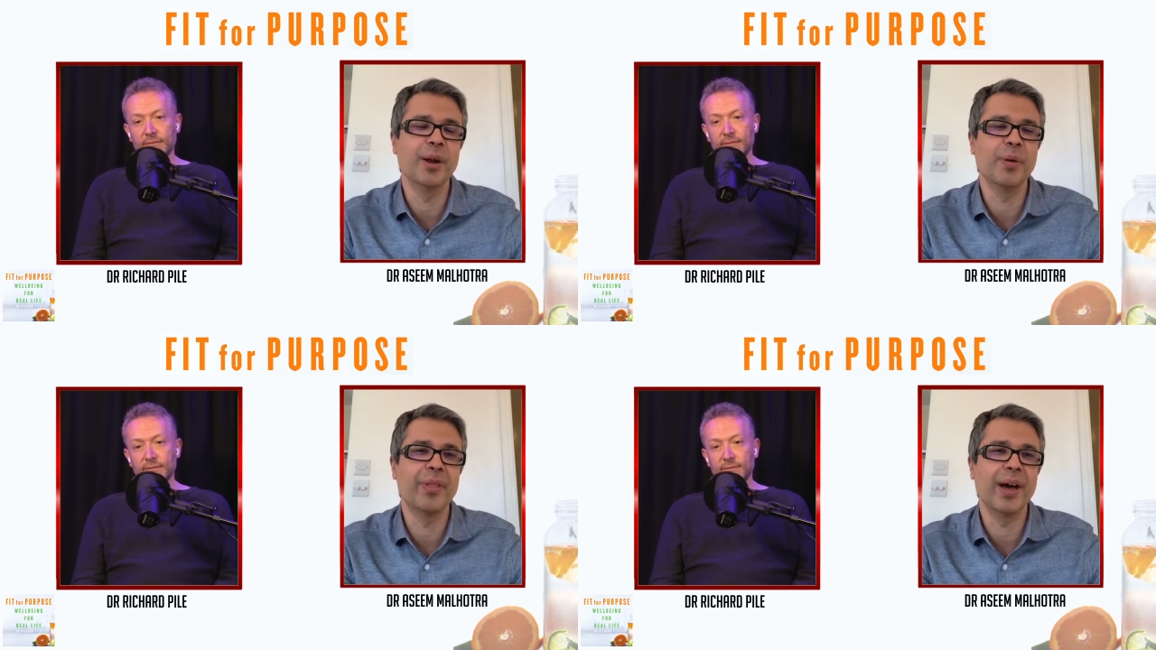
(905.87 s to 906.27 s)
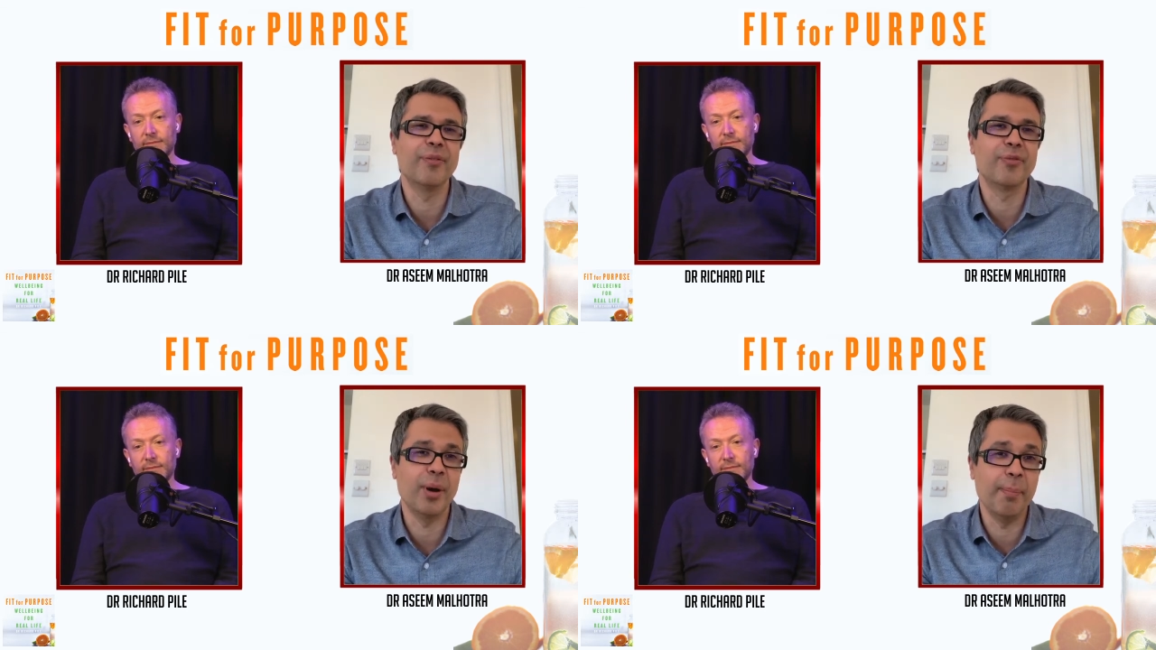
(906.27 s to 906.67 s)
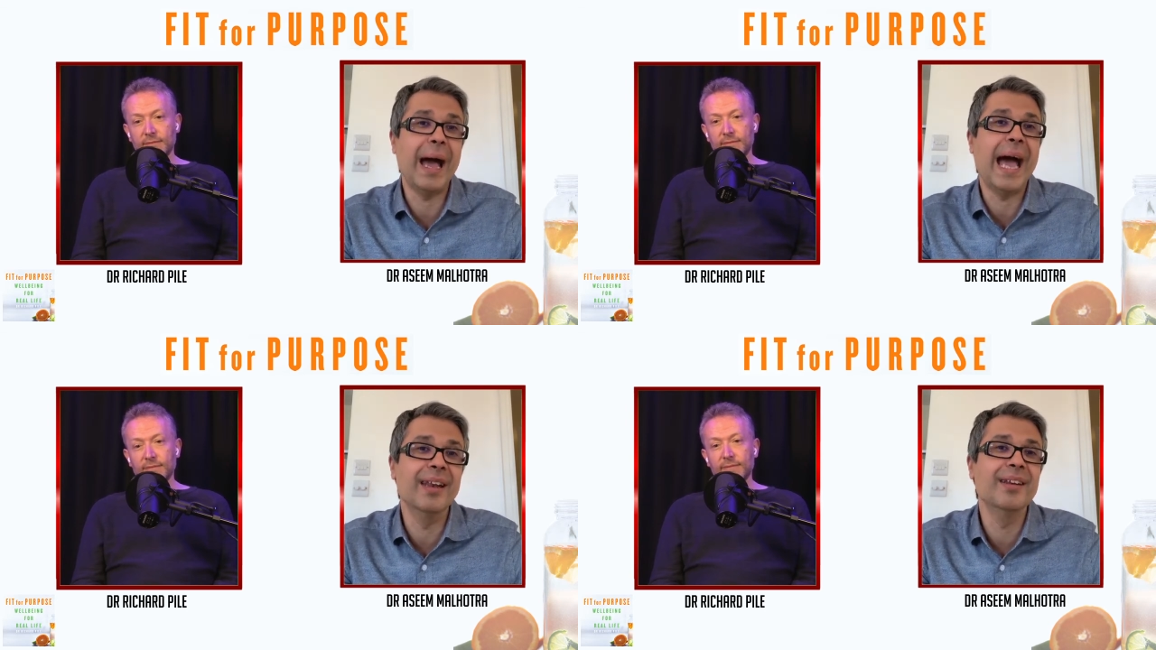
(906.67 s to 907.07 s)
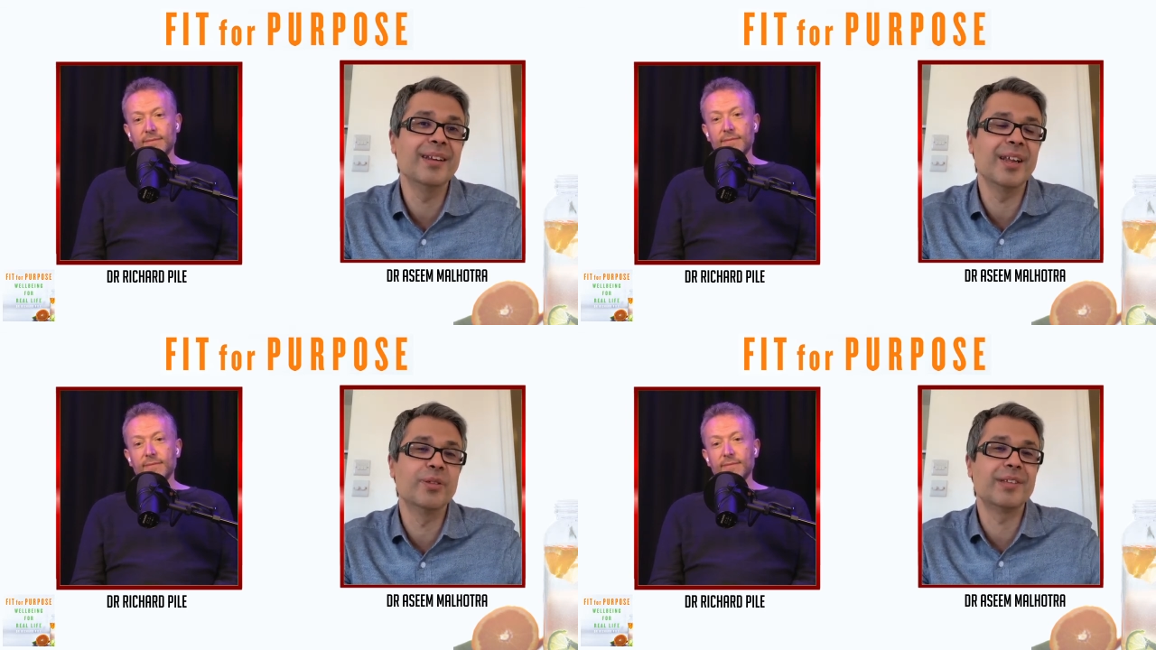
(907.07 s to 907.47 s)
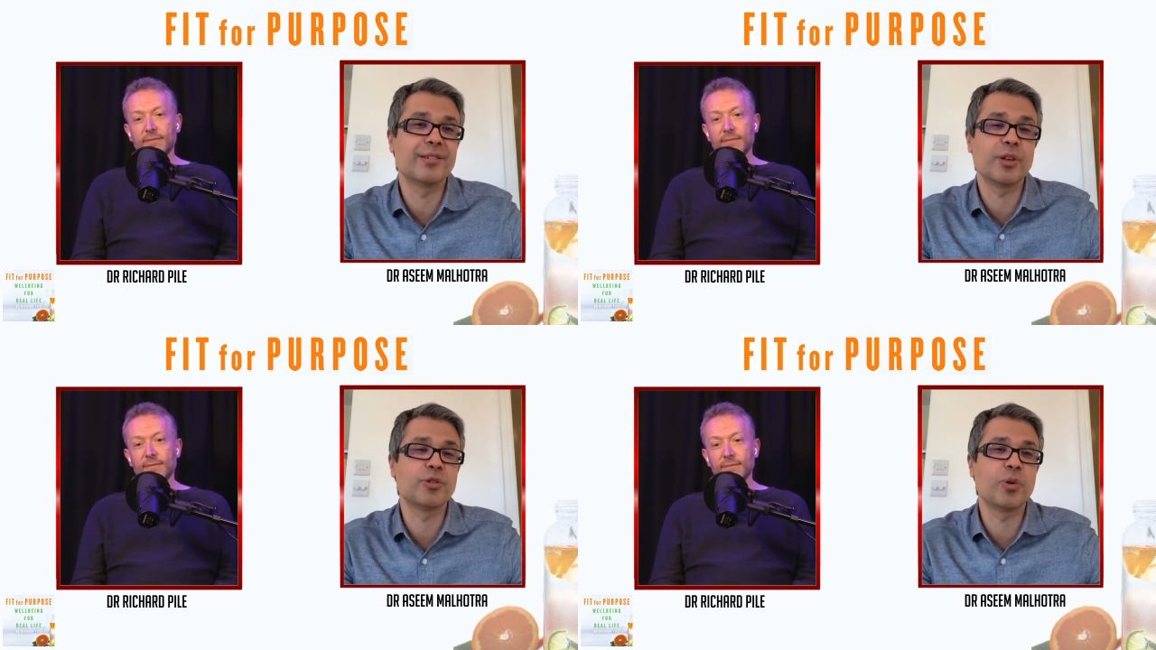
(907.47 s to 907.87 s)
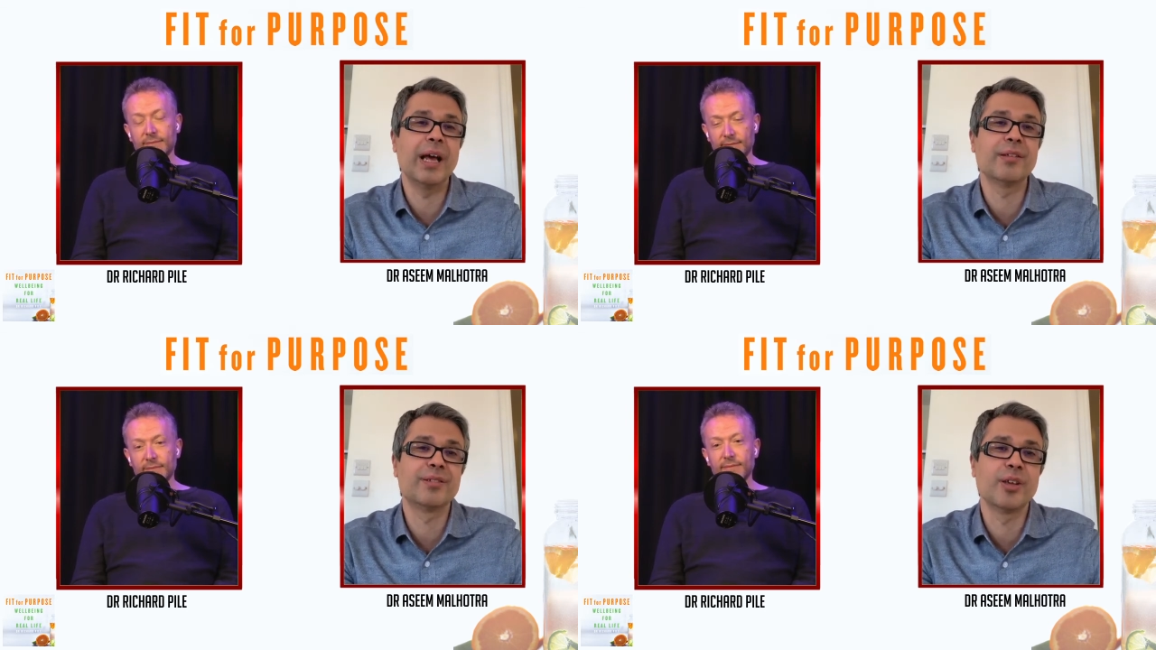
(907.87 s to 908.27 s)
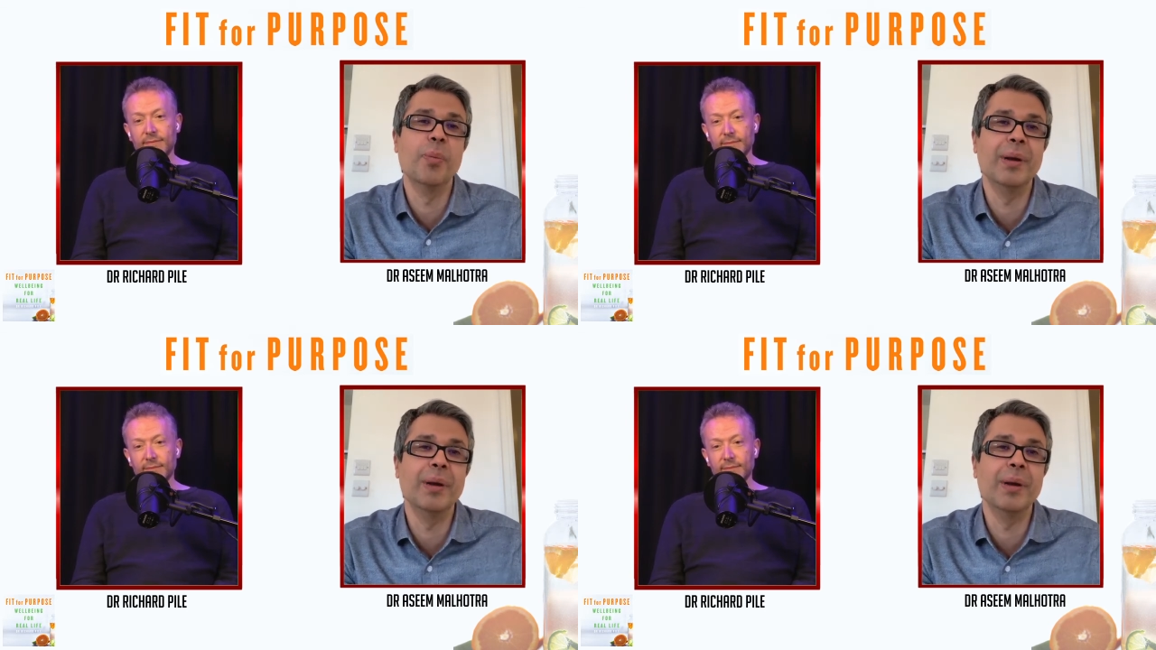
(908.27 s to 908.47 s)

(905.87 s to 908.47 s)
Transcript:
Speaker 1: you know, that for a man, you know, testosterone has so